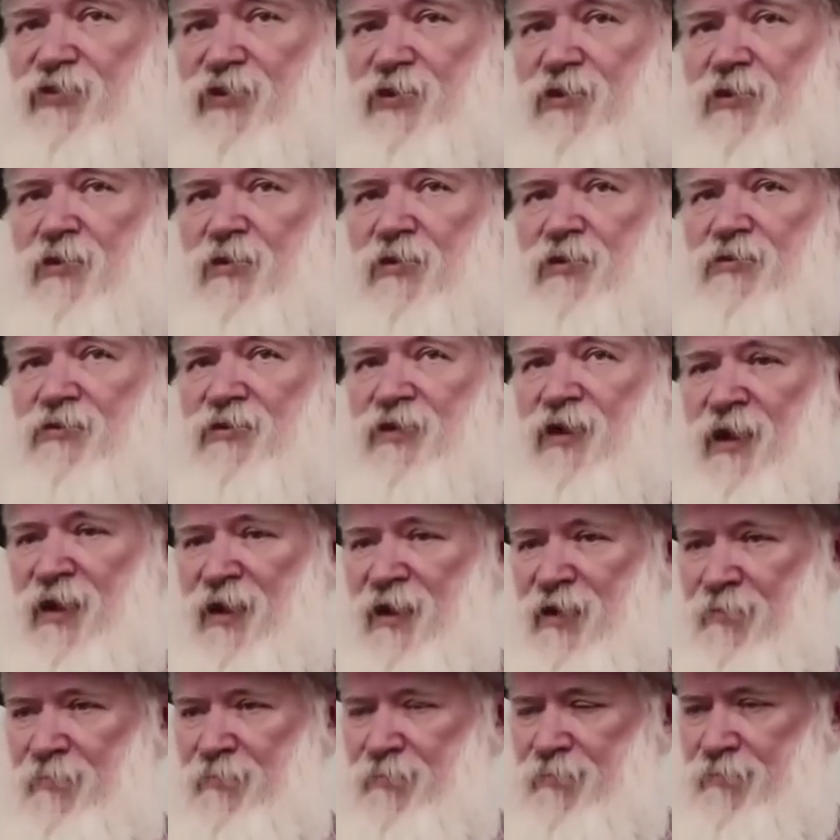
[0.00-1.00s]
For a long
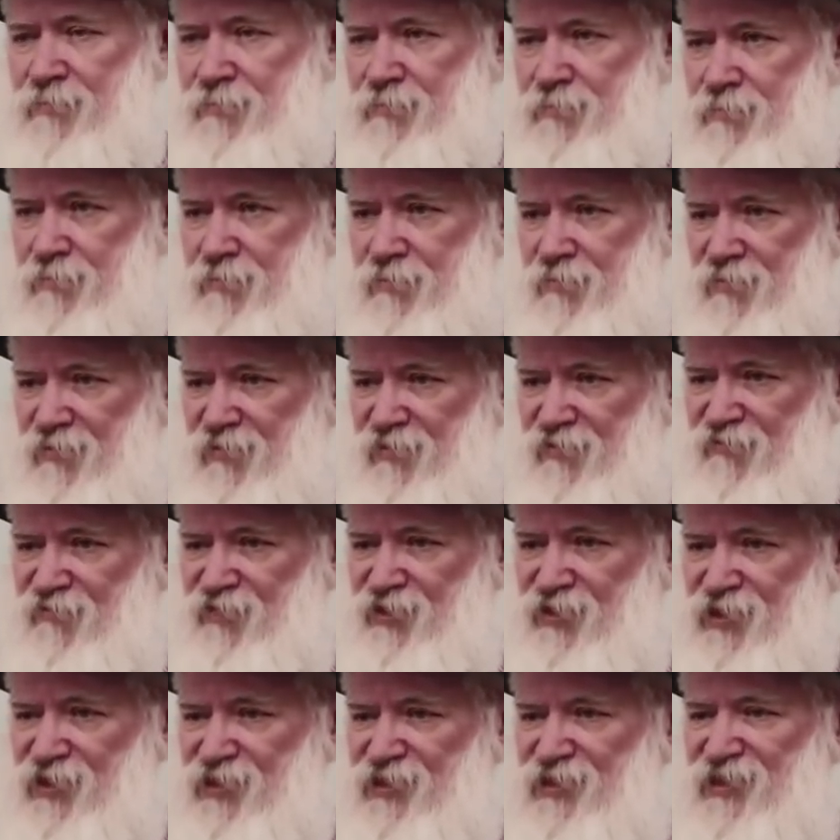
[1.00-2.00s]
time,
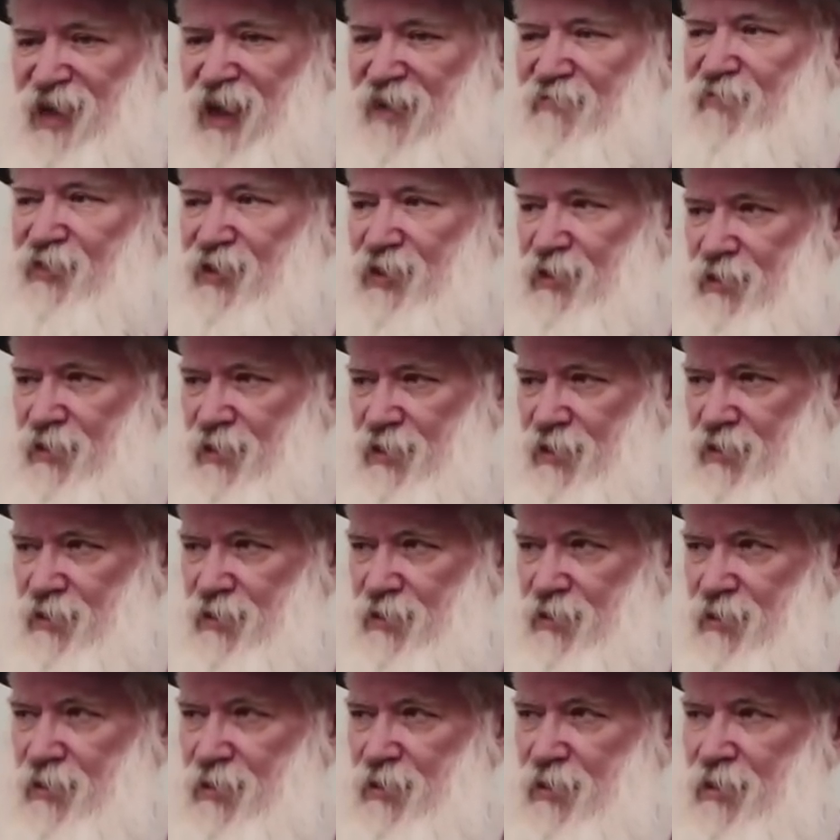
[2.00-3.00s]
philosophically,
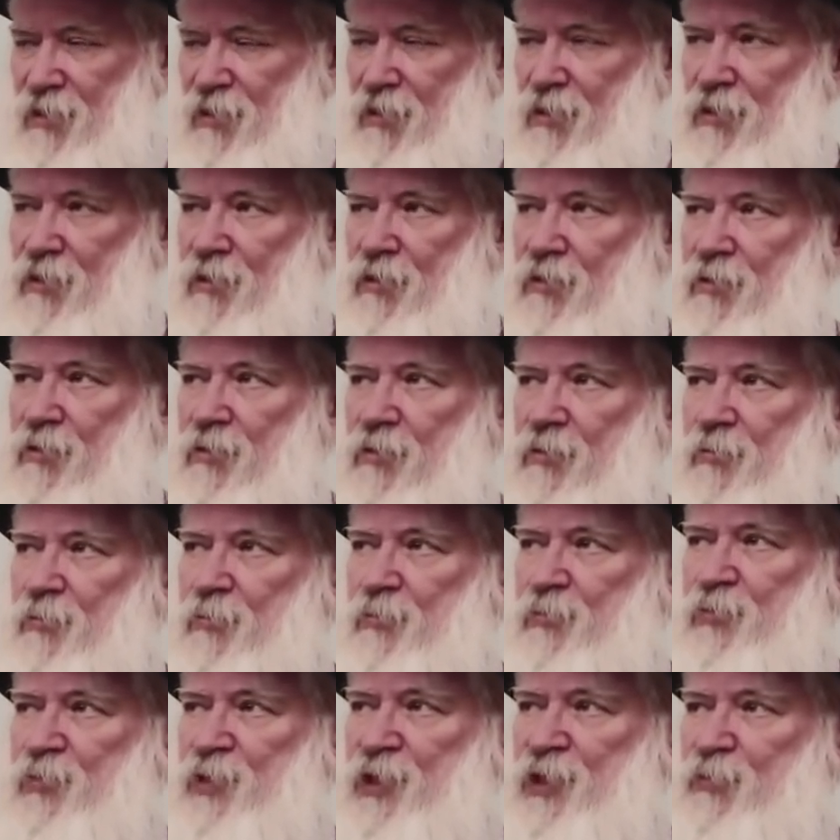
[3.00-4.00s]

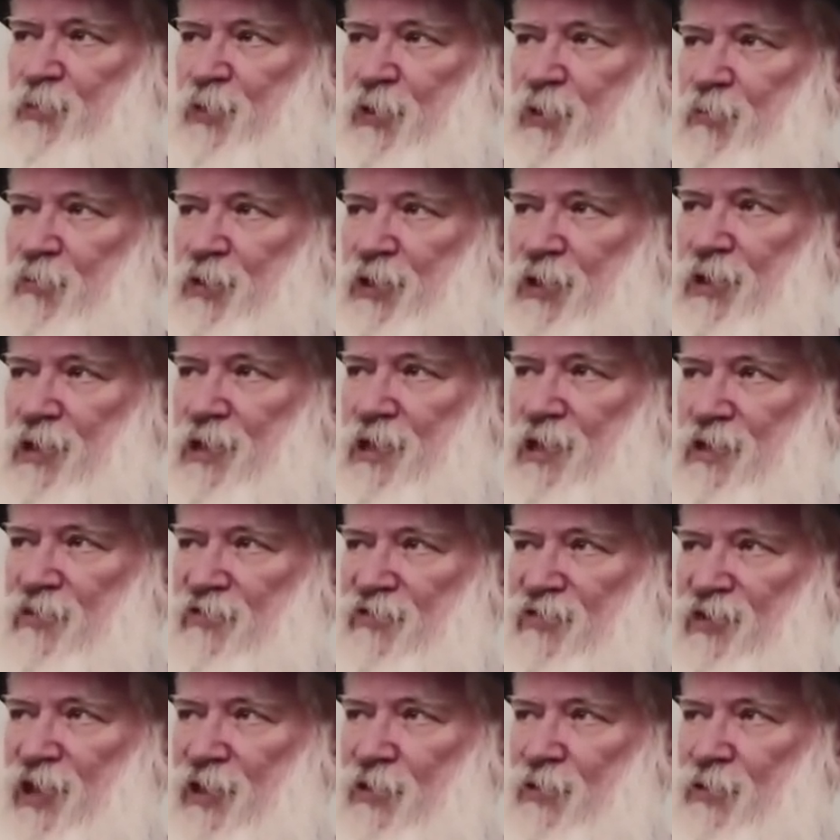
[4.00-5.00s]
people
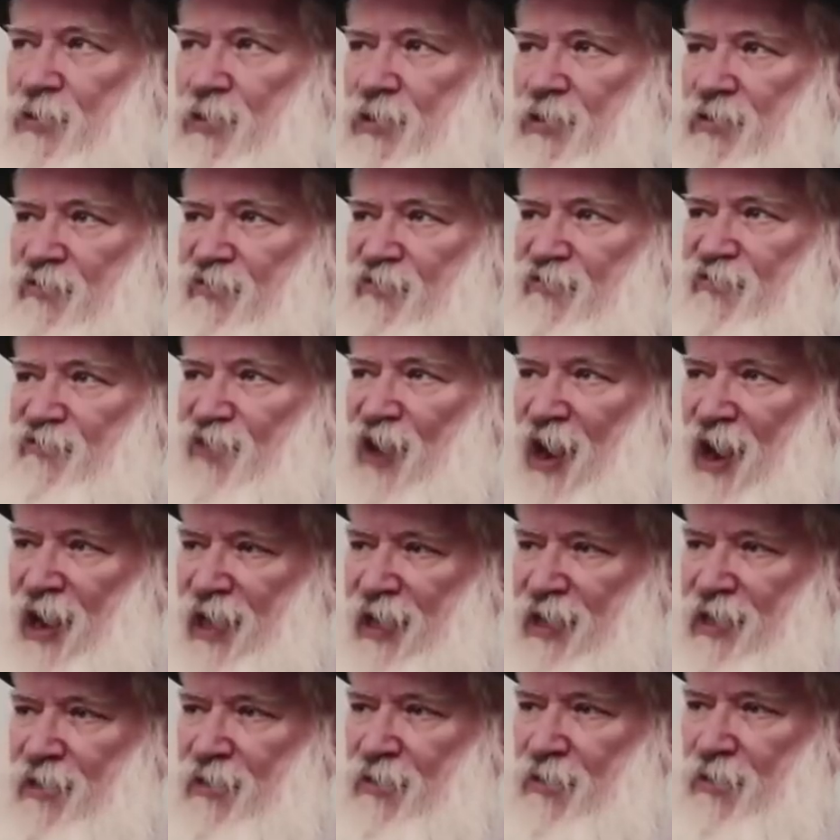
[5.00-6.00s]
believe that you can
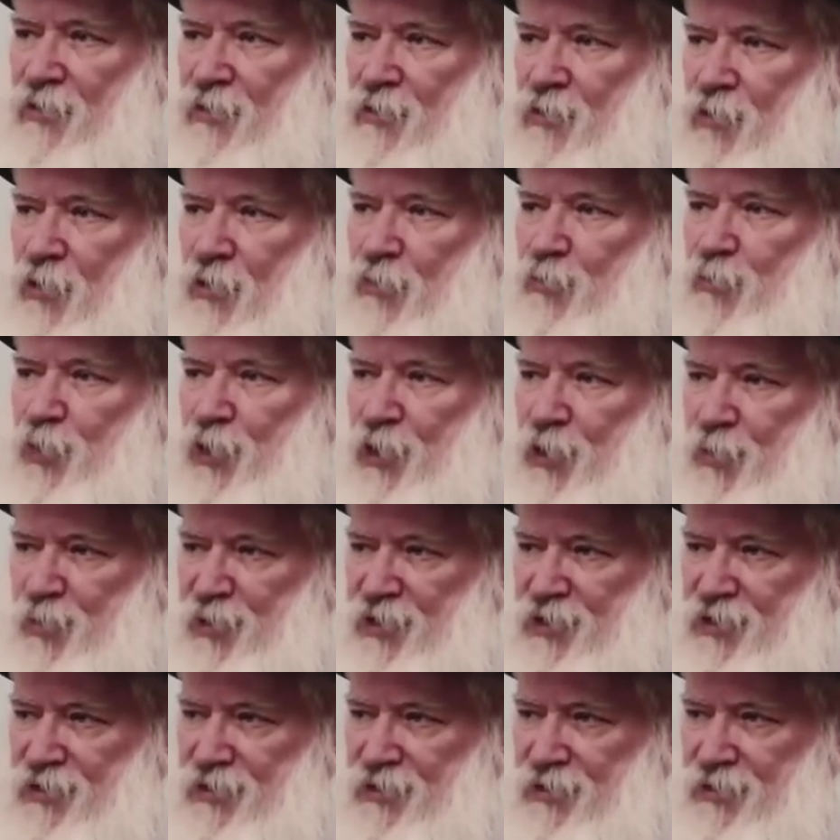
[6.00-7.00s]
find your
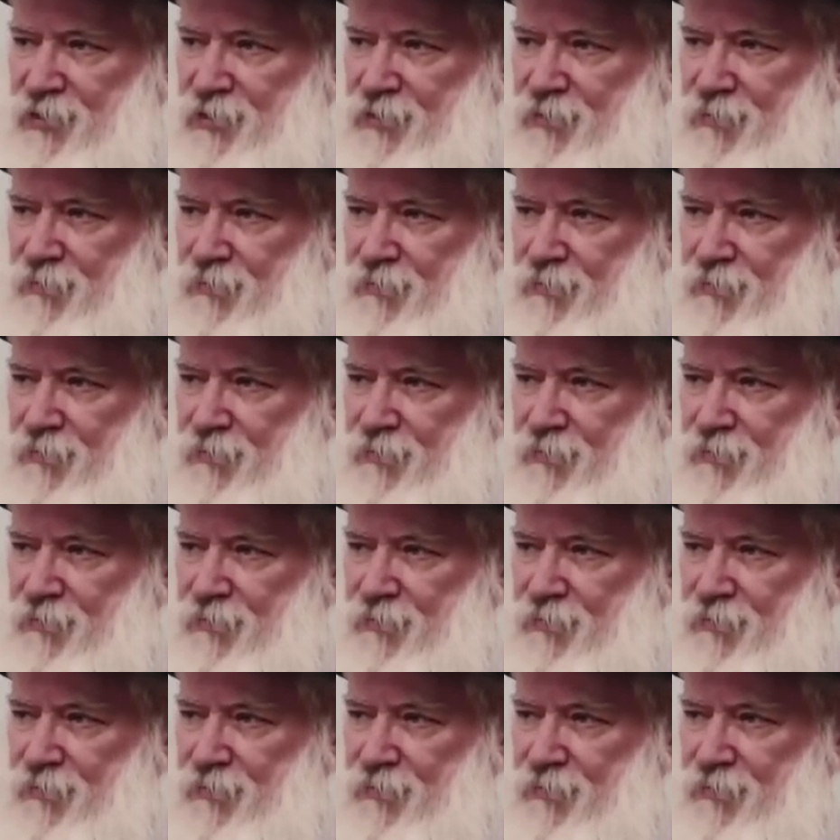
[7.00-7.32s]
purpose